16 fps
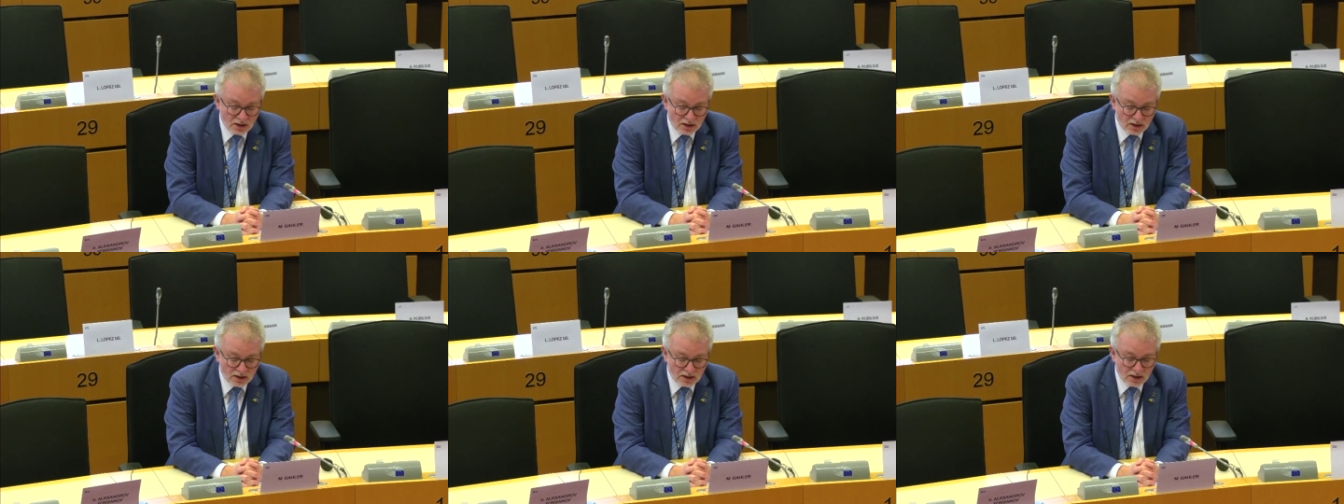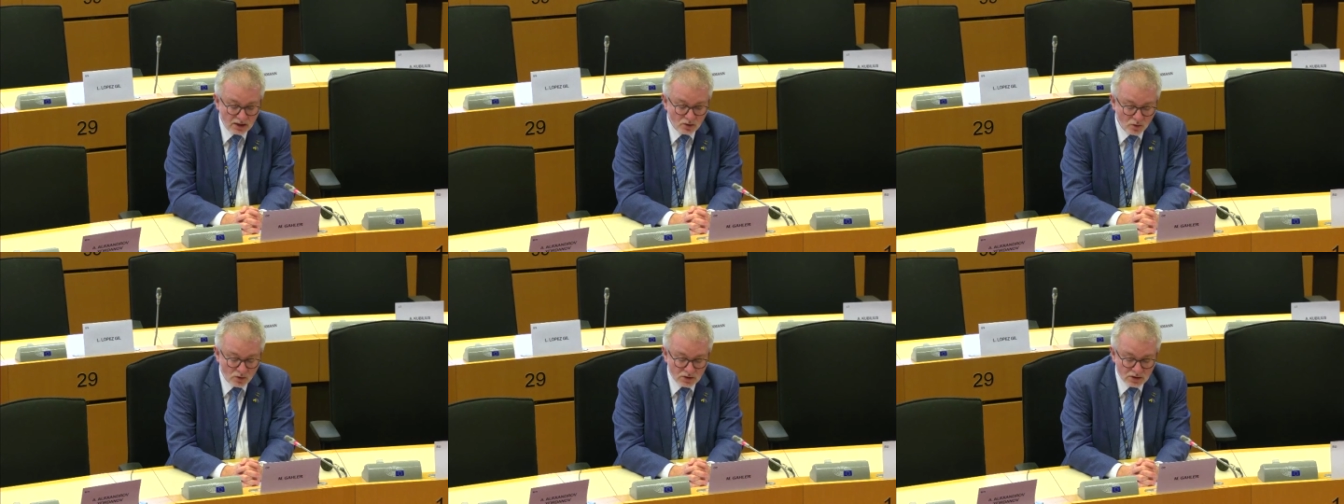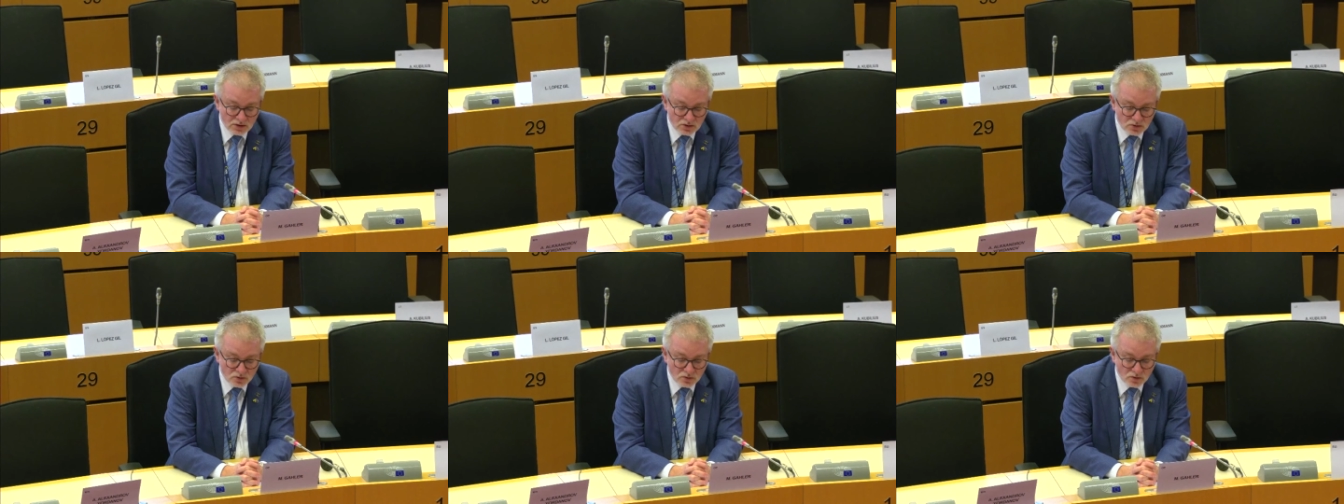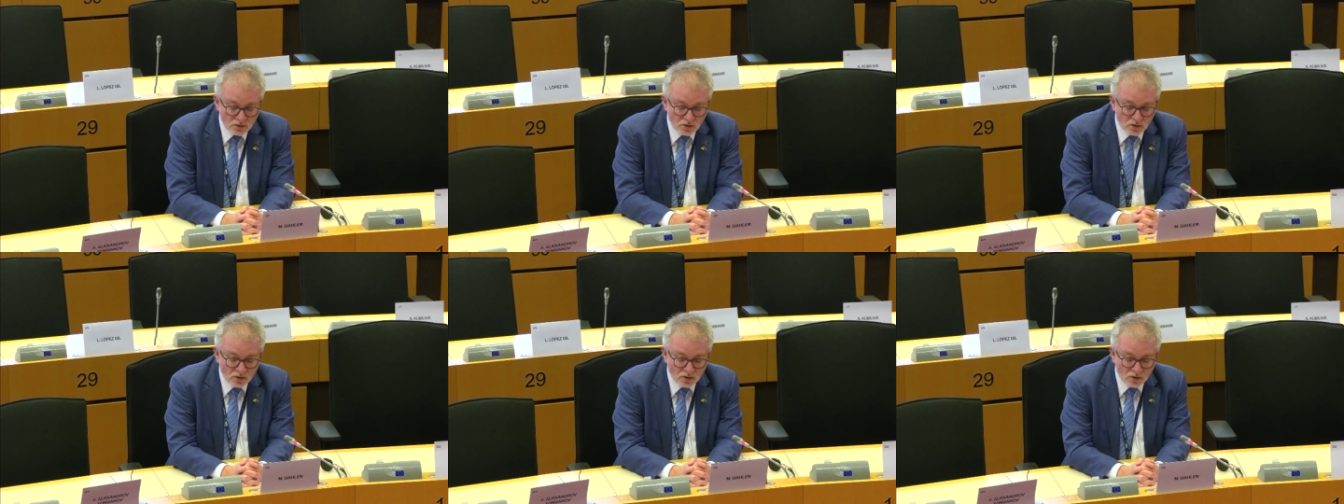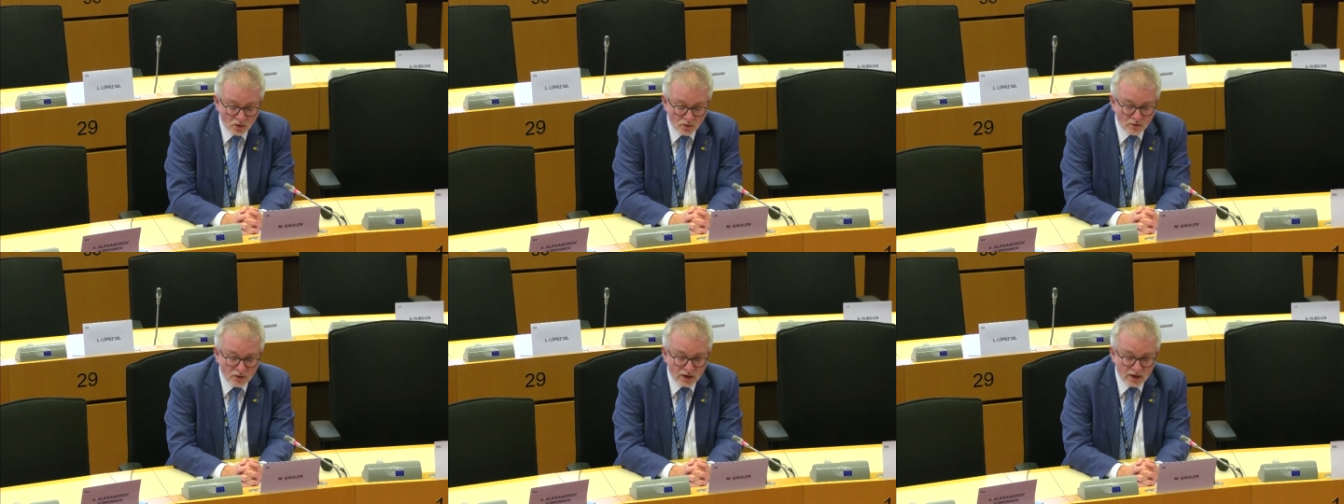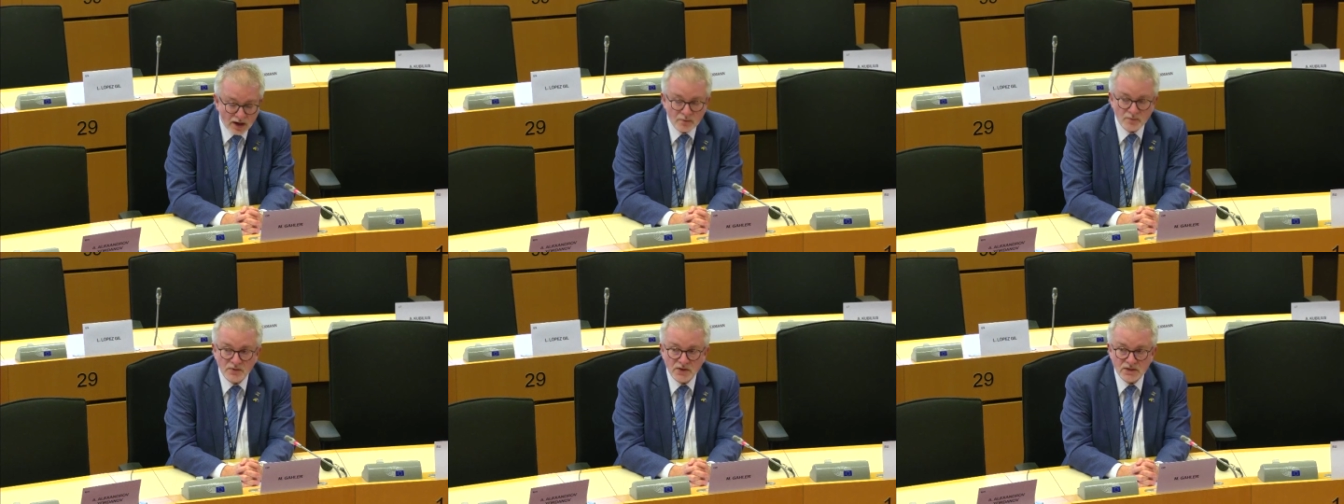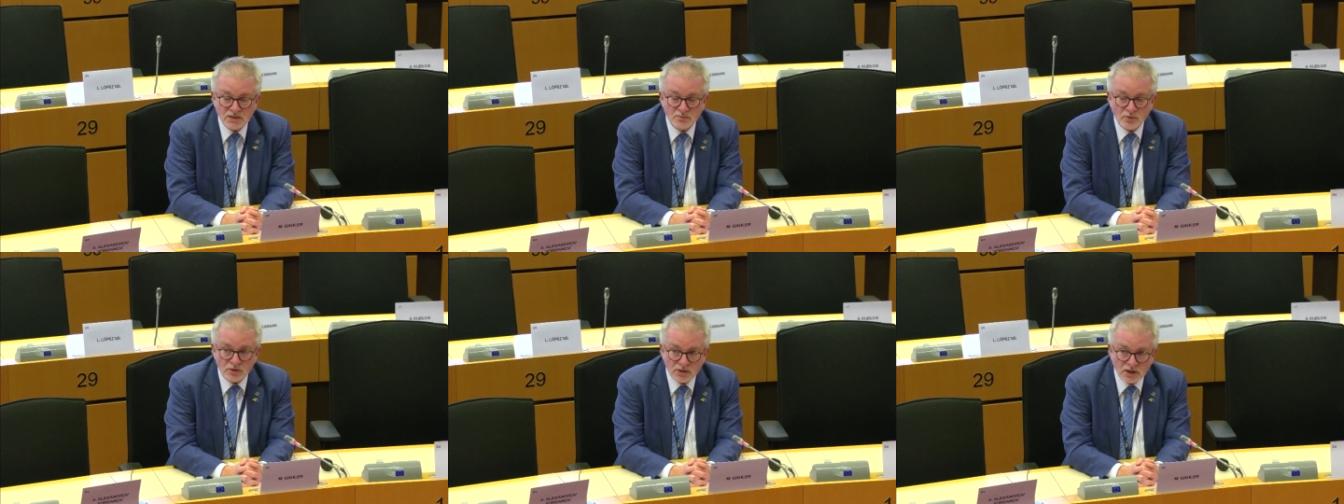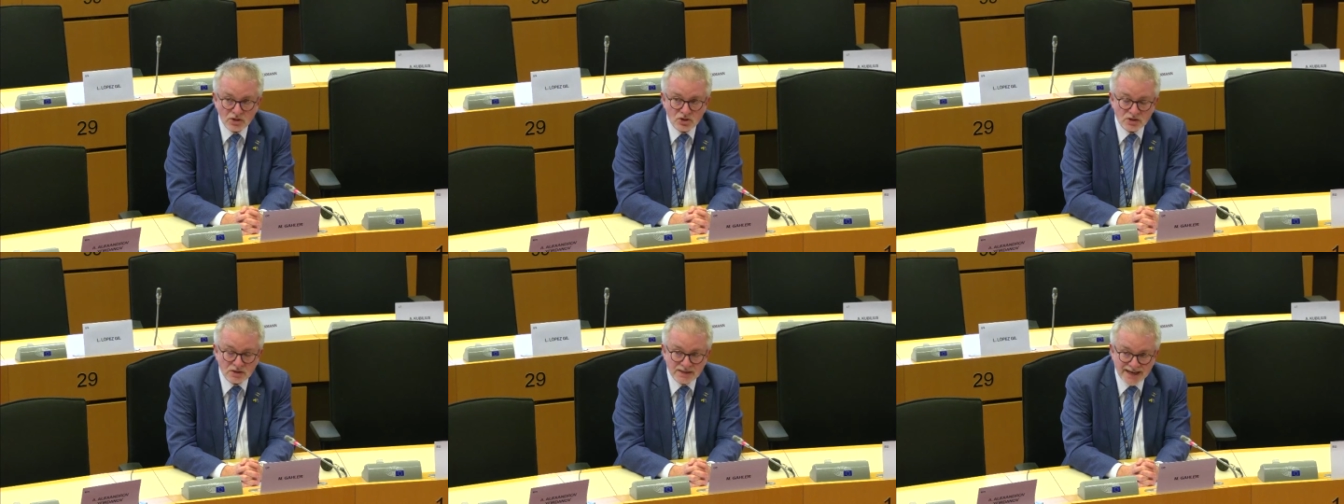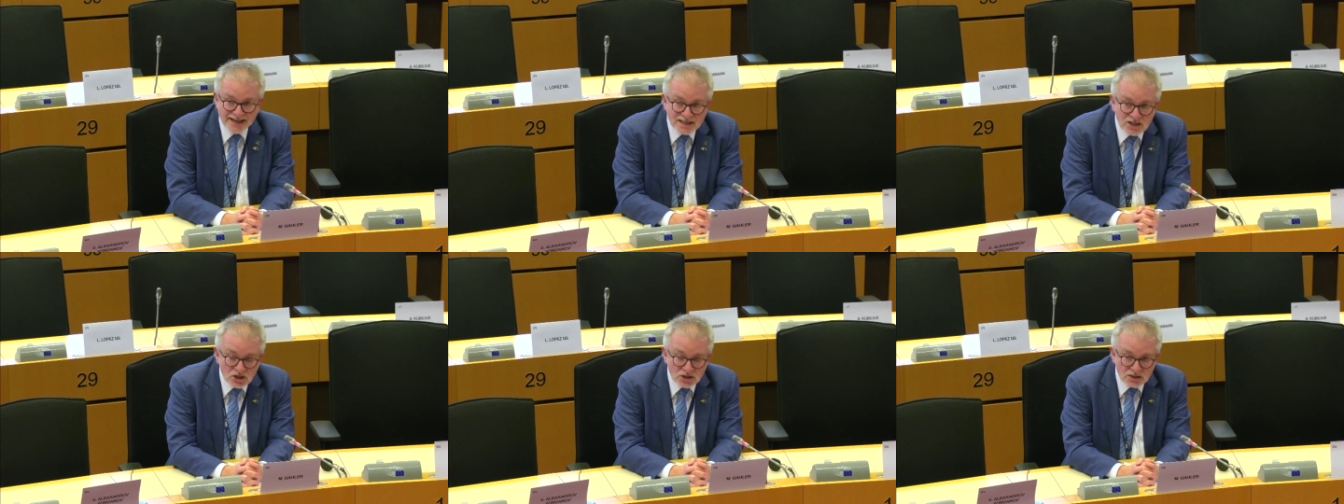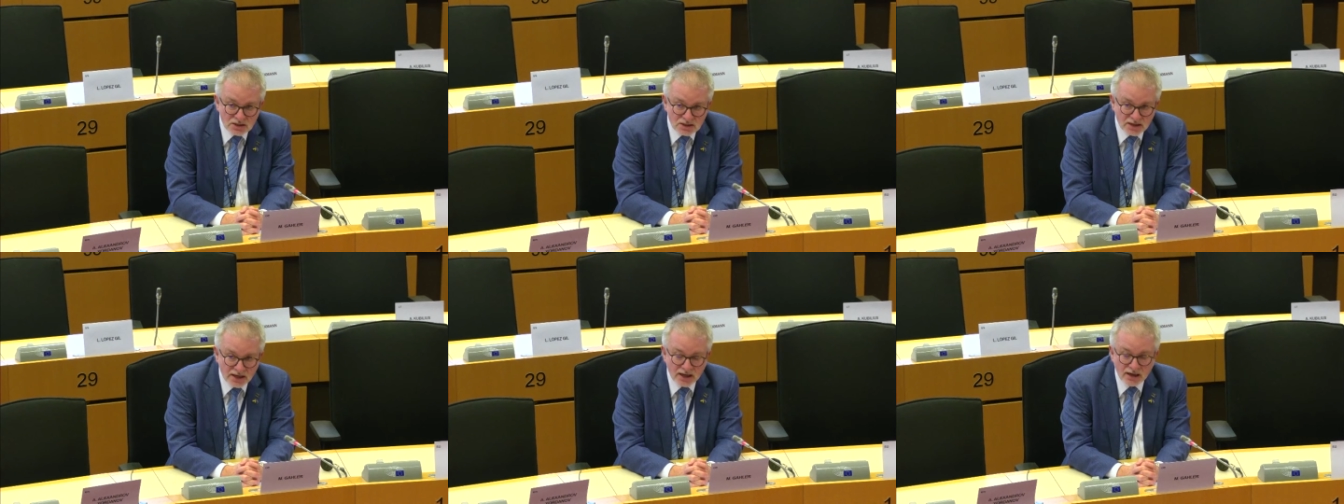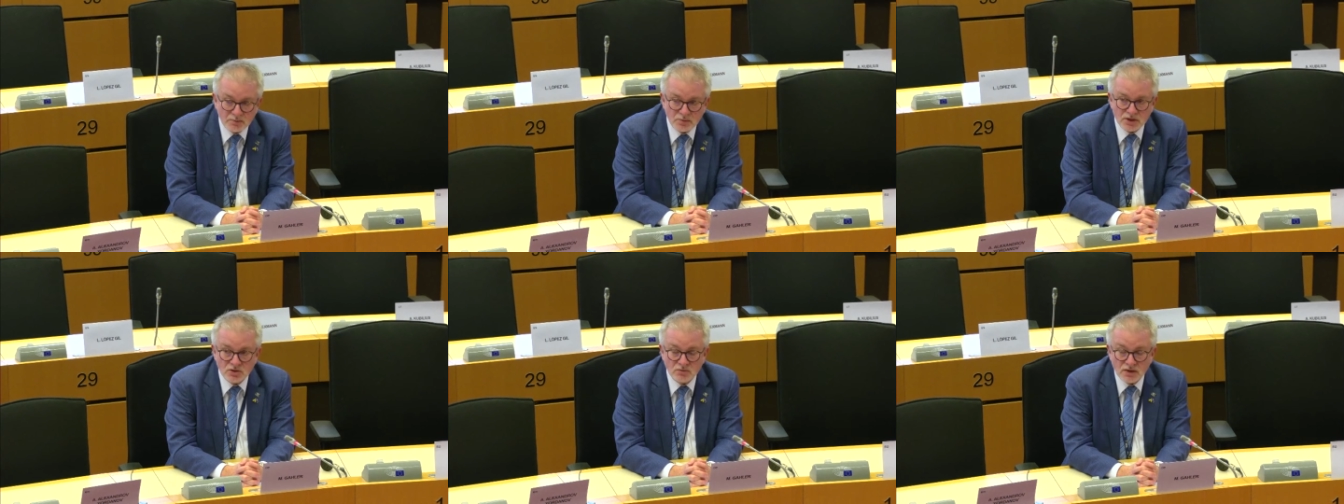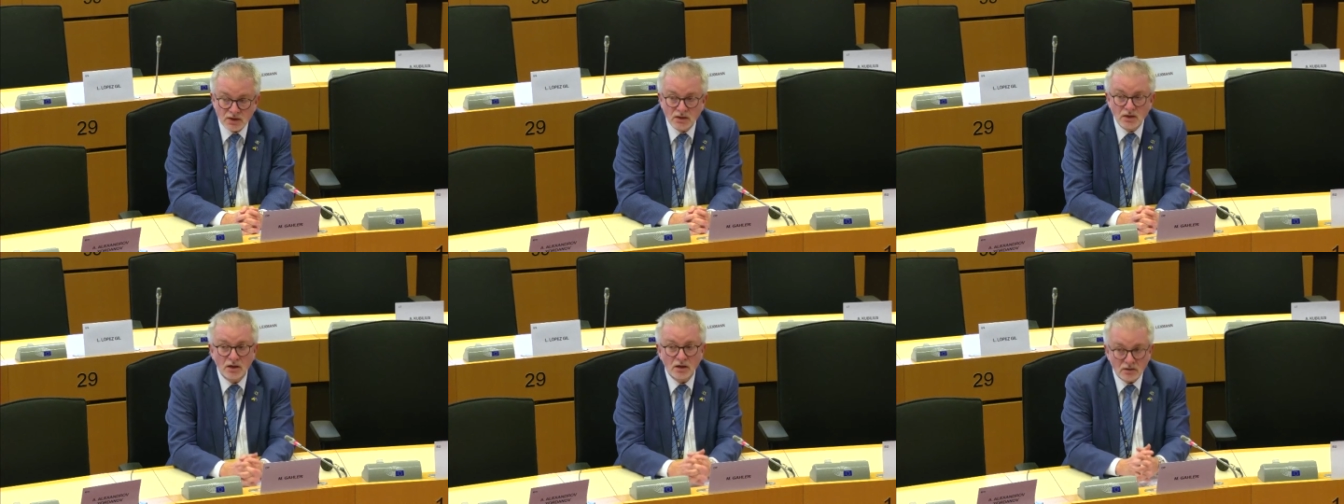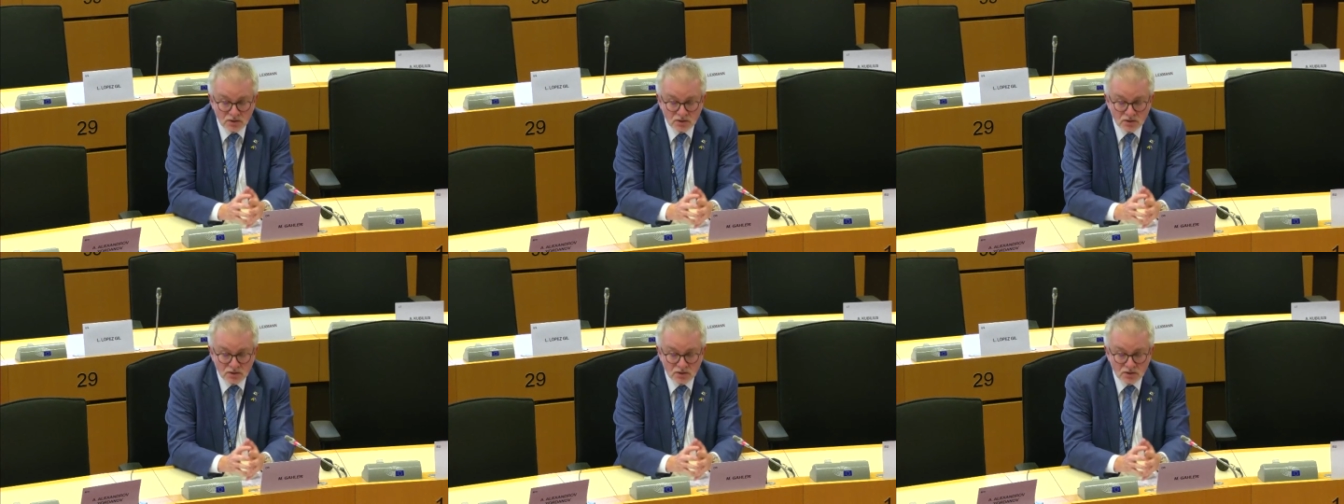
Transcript: in, in order to overcome these potential tensions there between